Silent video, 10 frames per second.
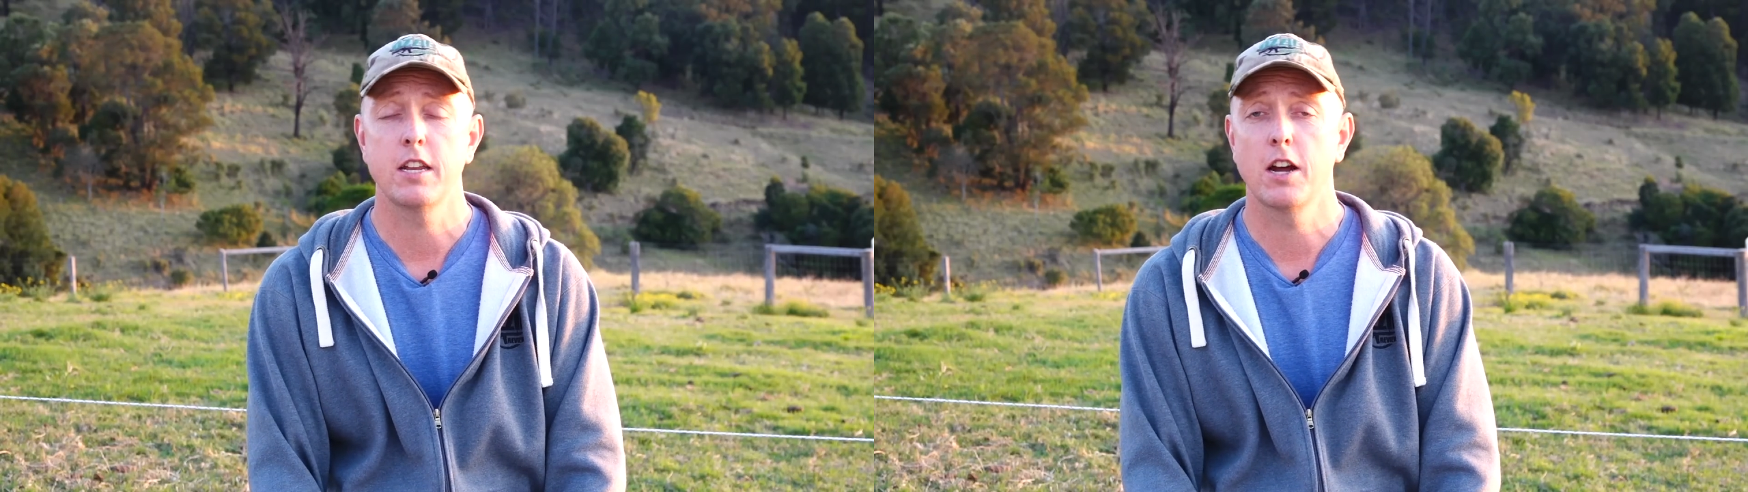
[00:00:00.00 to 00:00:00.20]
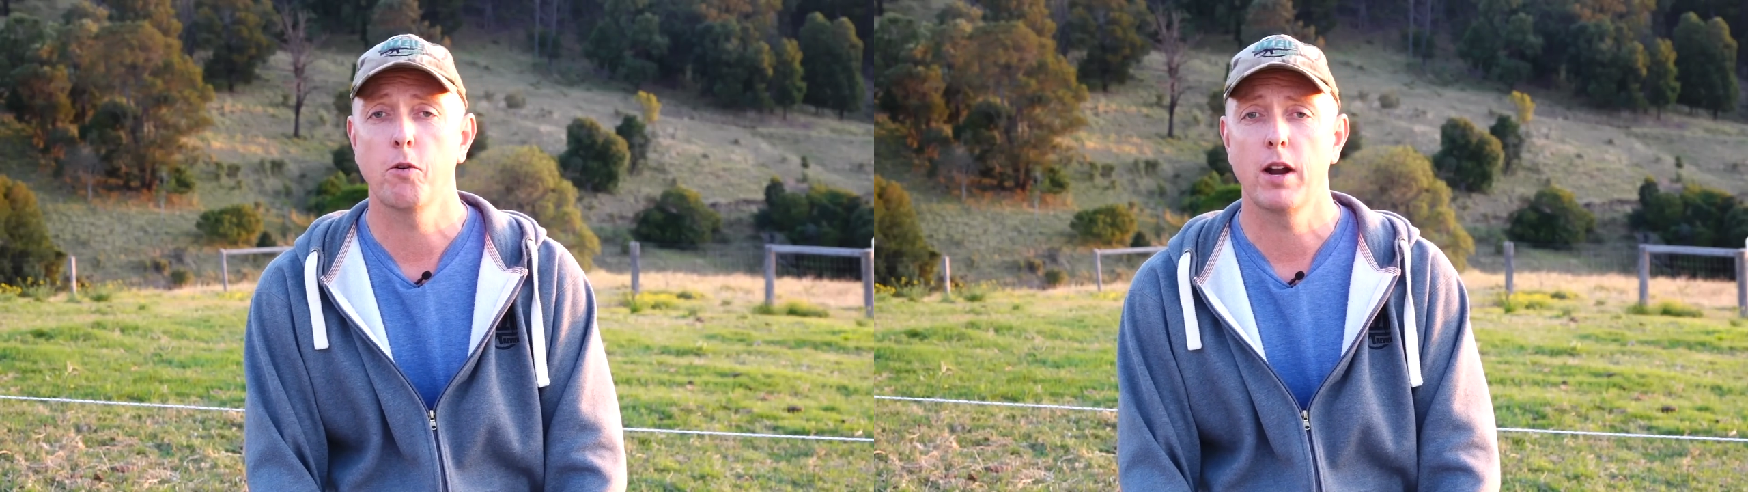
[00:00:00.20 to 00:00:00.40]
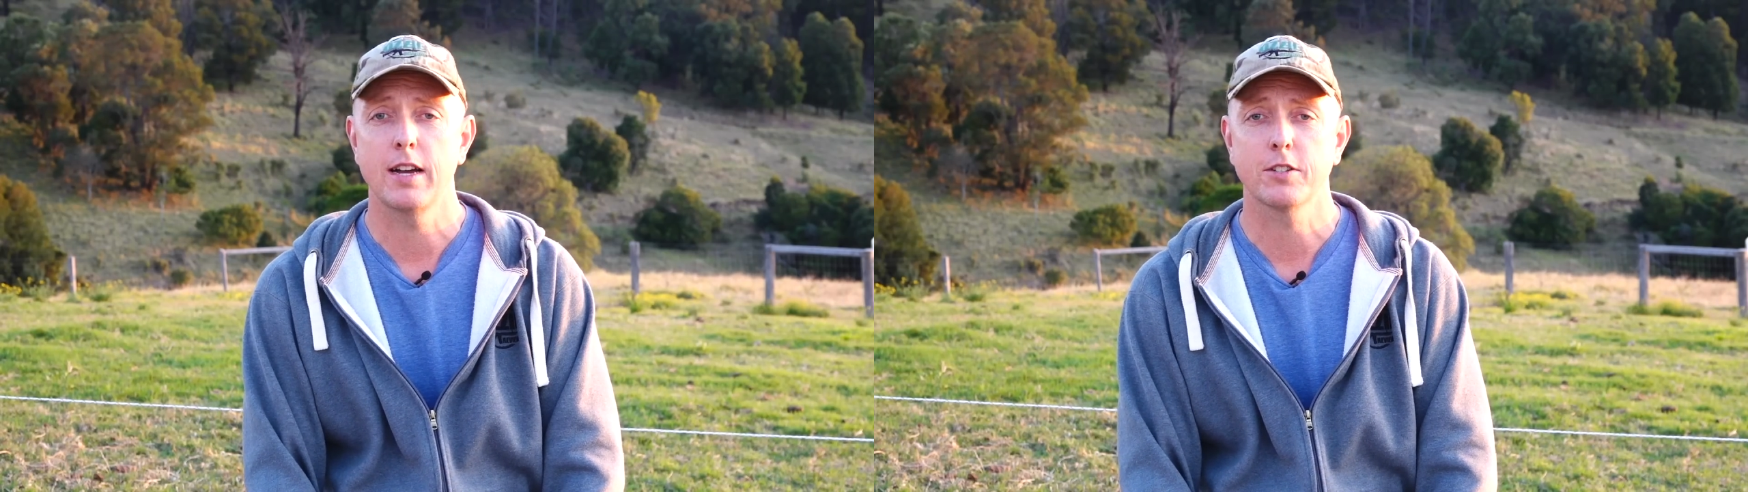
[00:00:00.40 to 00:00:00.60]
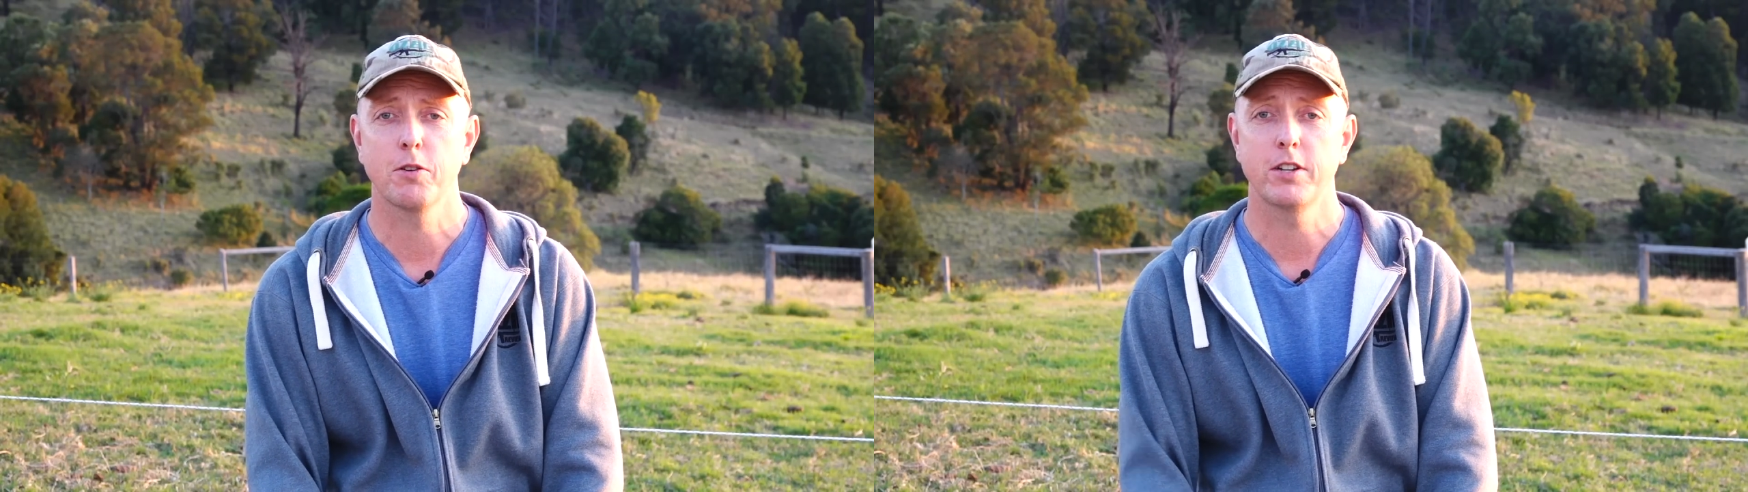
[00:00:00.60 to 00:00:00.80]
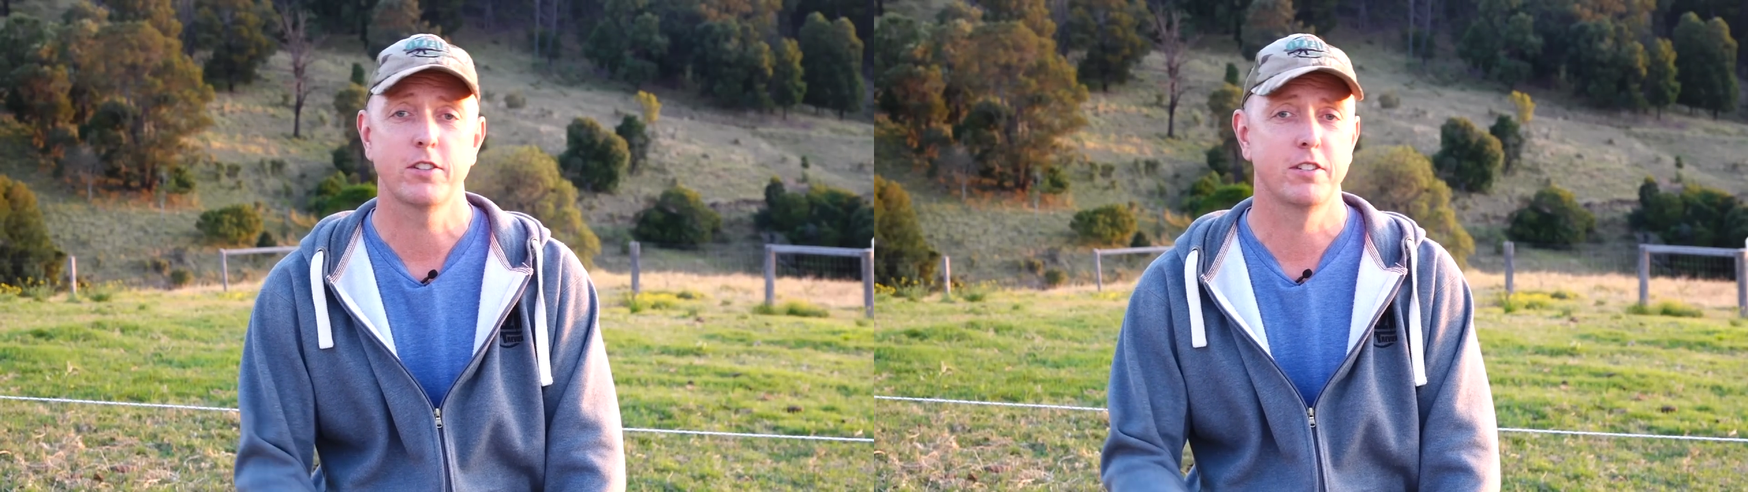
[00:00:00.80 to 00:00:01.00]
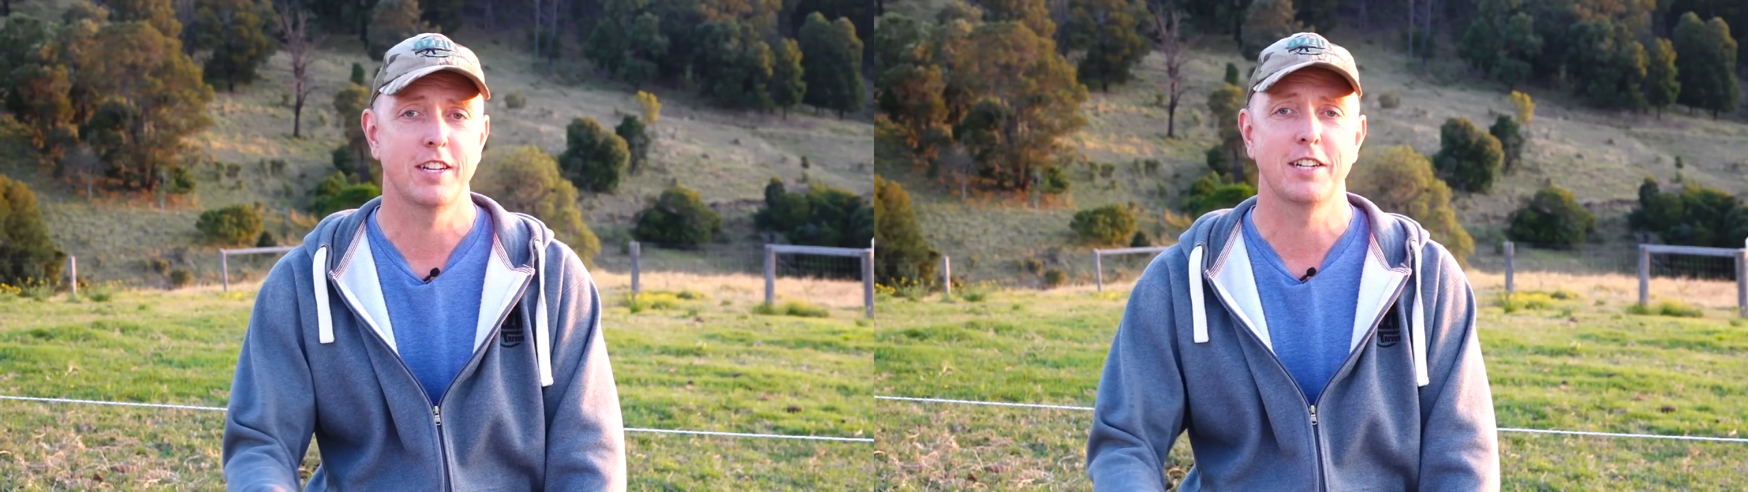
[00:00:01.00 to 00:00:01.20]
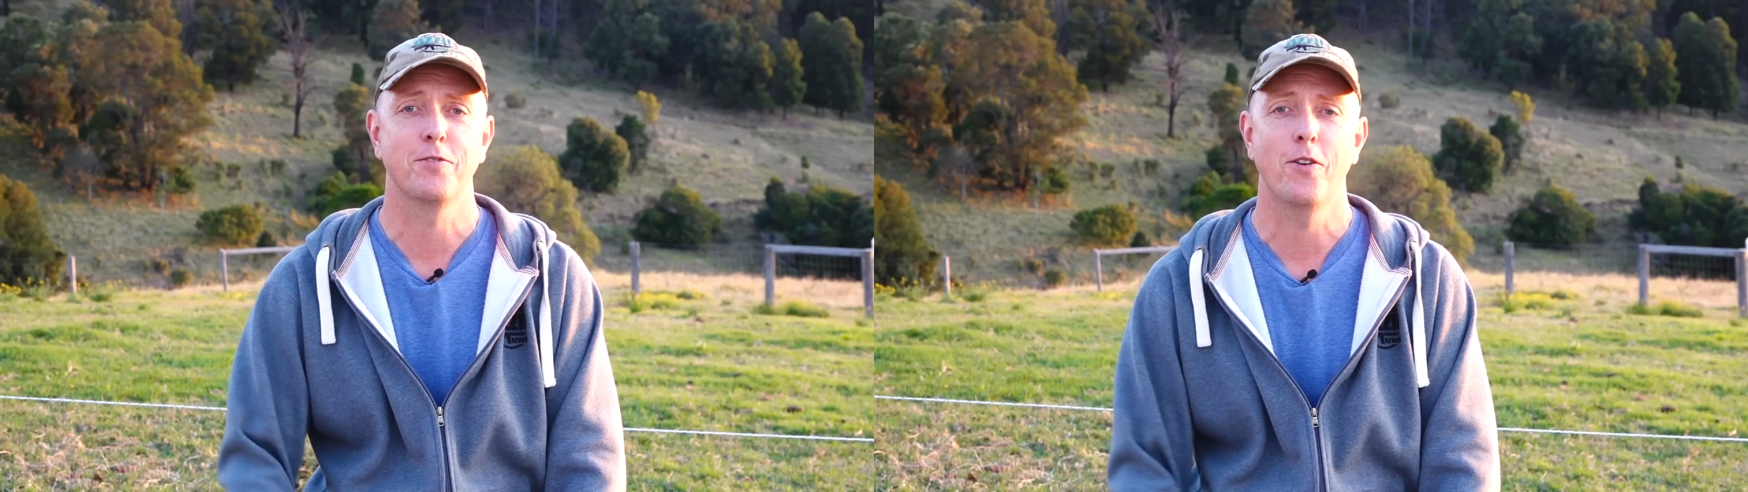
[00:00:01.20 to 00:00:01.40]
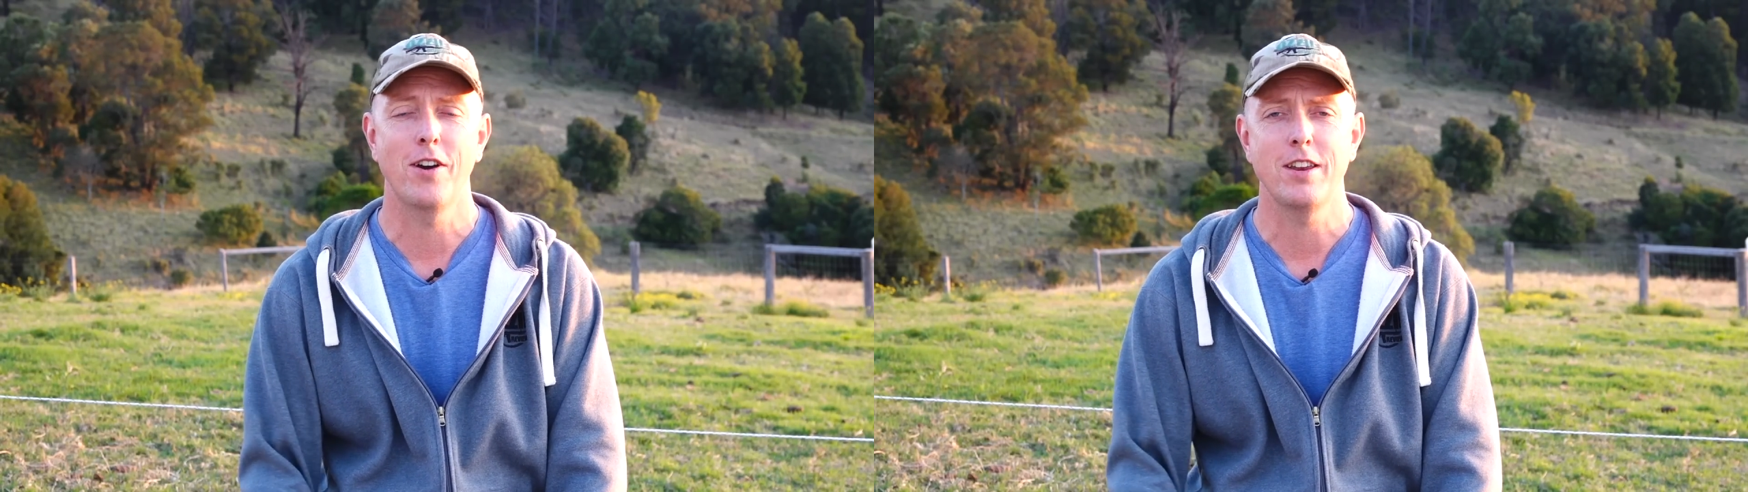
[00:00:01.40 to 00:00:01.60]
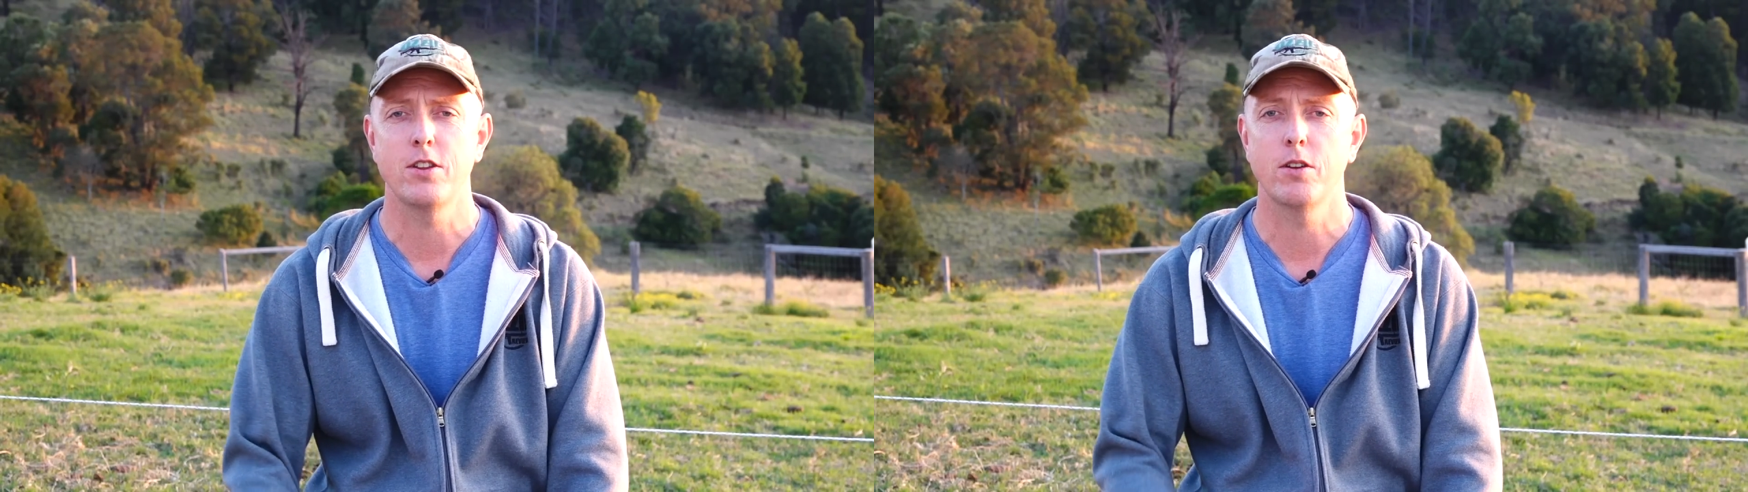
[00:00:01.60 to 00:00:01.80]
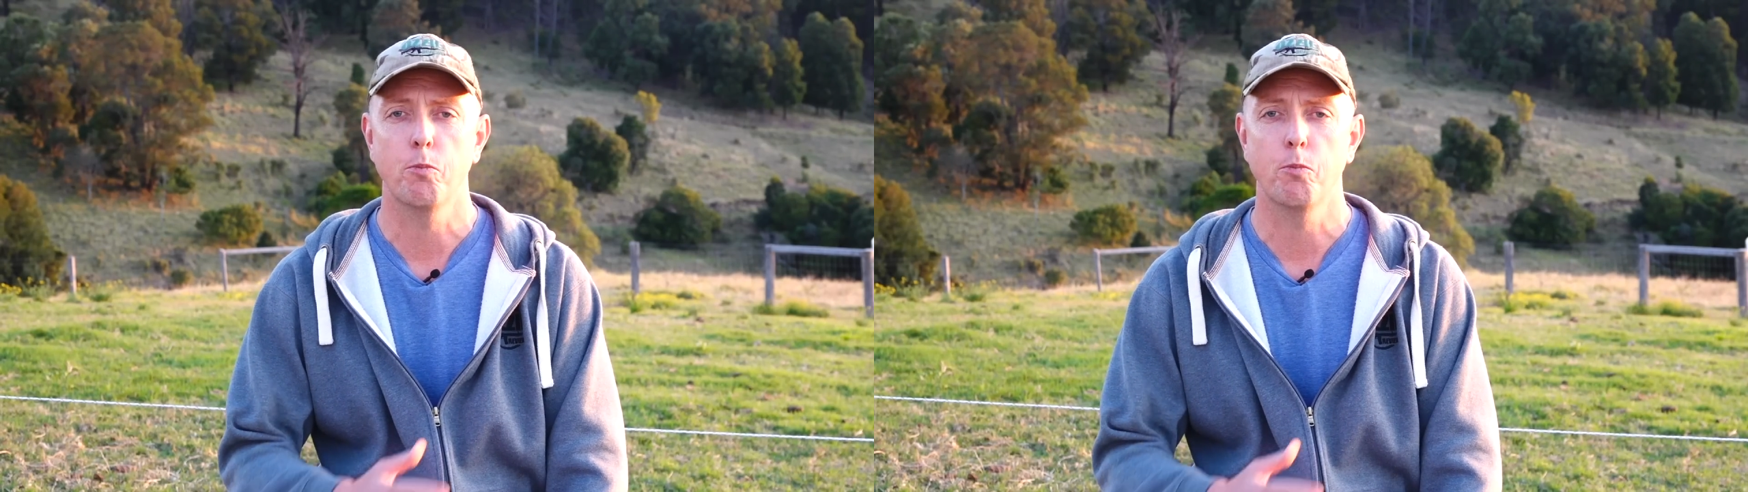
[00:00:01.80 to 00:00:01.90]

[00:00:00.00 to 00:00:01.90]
you don't want to ask questions, that's fine.